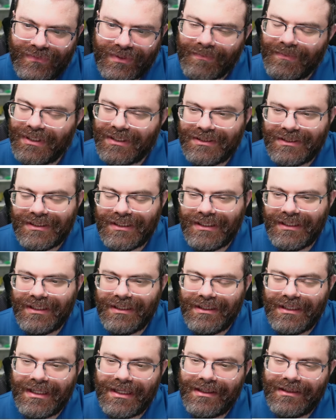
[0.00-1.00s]
I'm not seeing
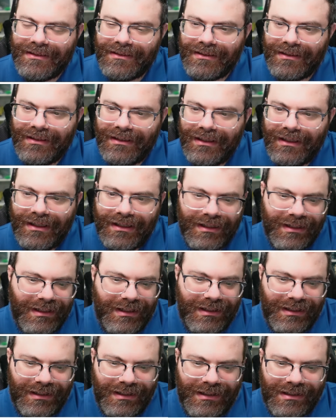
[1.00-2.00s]
it yet.
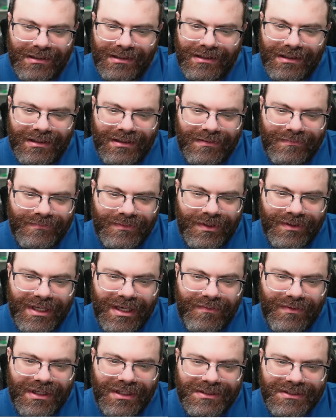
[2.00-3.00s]
Um,
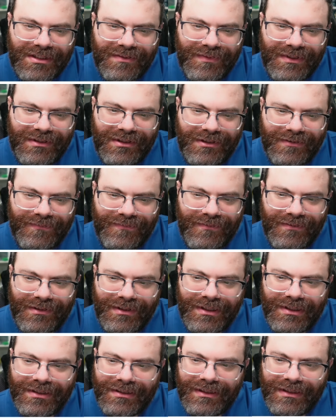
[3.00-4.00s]
okay, what else can we look
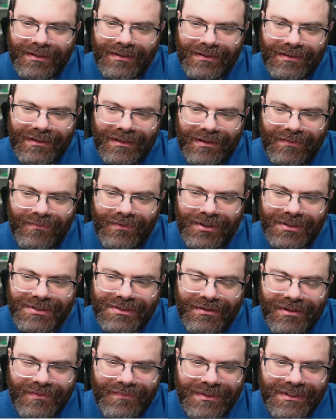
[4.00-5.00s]
for? A word
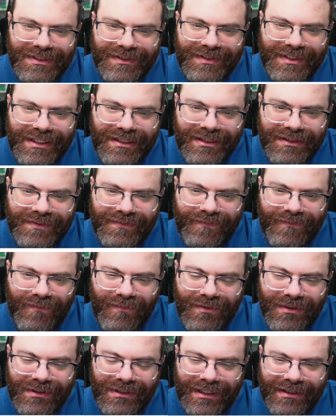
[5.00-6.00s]
starting with C that's
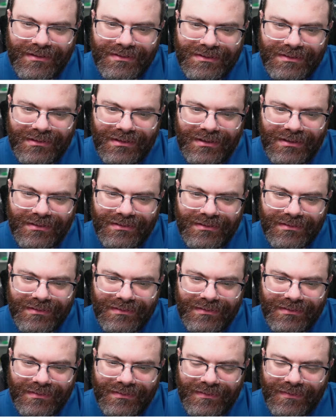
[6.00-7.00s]
four letters long
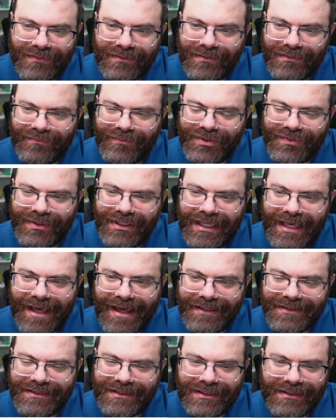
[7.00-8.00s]
between
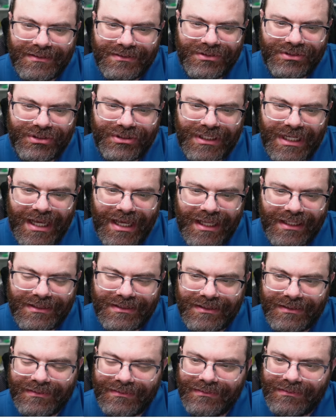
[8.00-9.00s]
cats and chat.